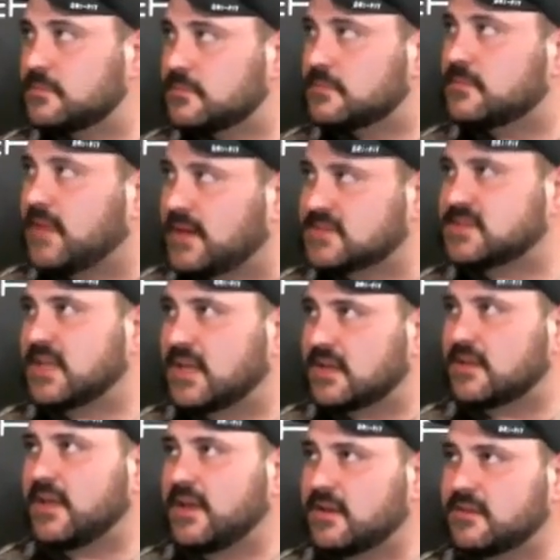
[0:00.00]
testing
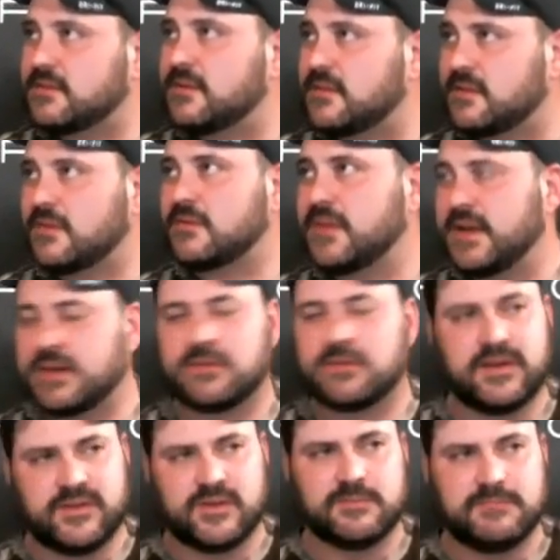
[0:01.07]
like until later
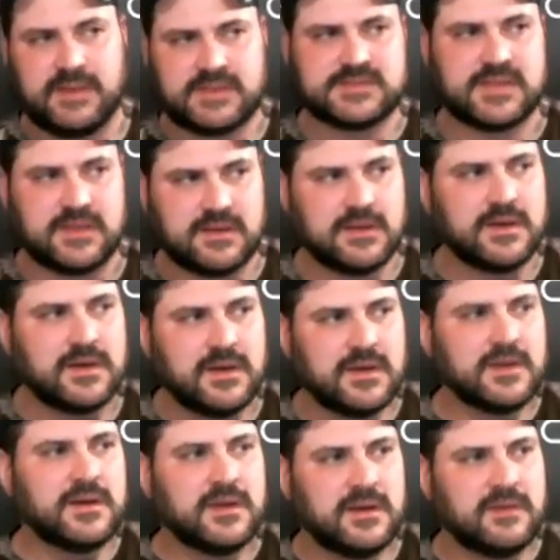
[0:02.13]
on in your mixing
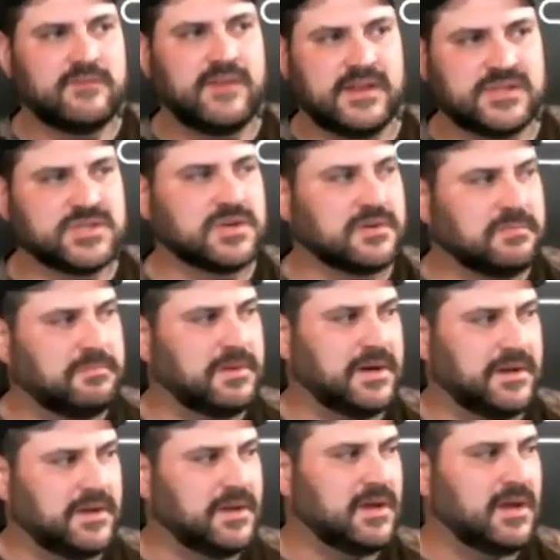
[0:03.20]
venture.
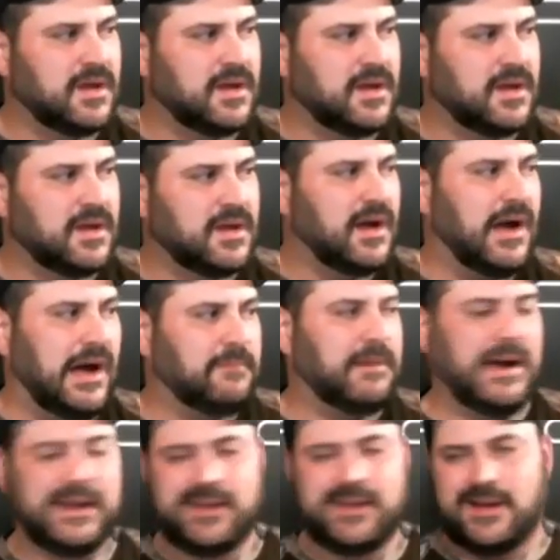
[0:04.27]
But
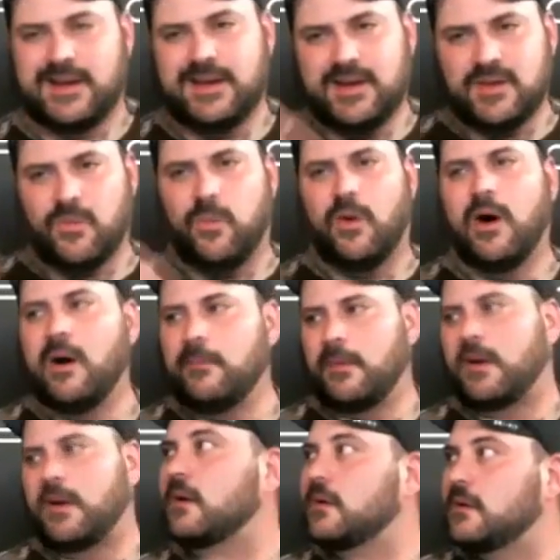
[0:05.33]
I go to
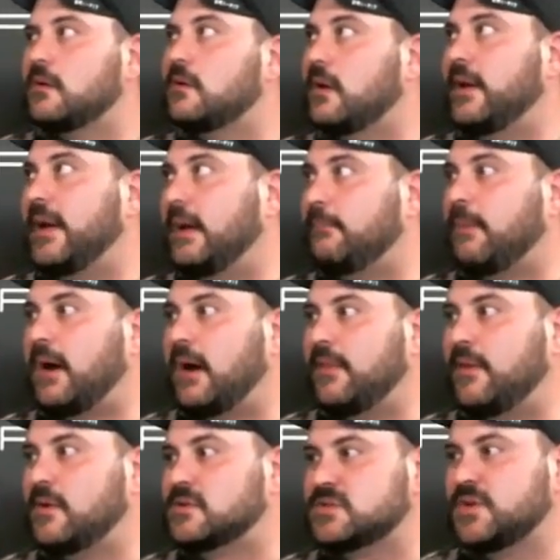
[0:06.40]
Walmart and I buy
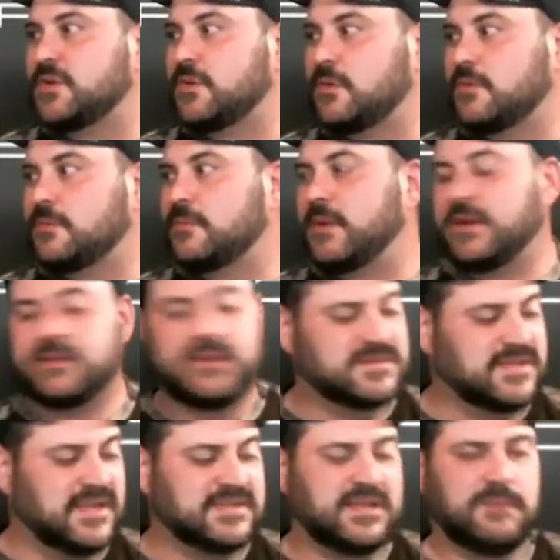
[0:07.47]
those little, like those
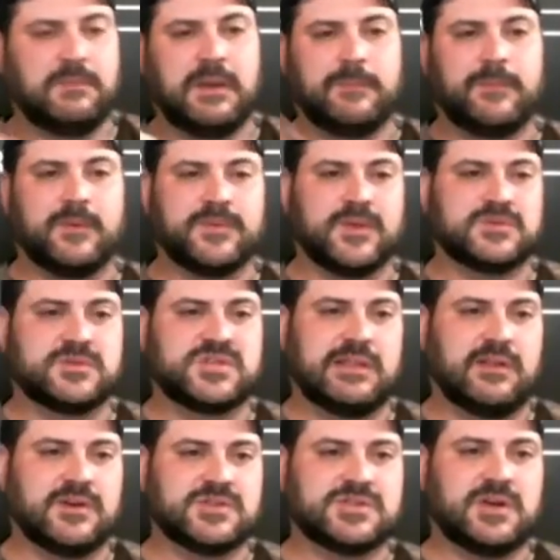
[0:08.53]
things that people do
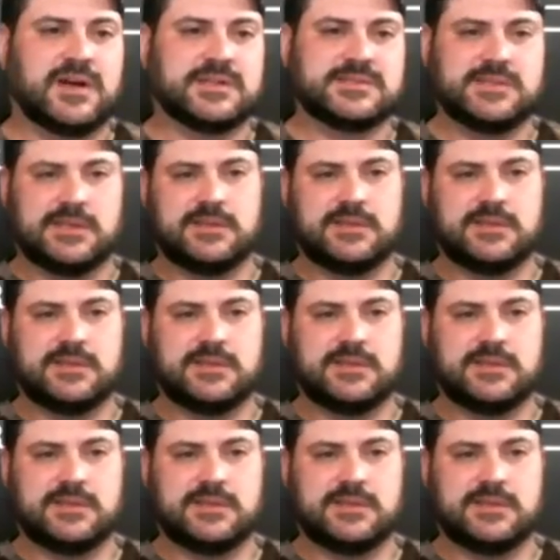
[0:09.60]
Jello shots in.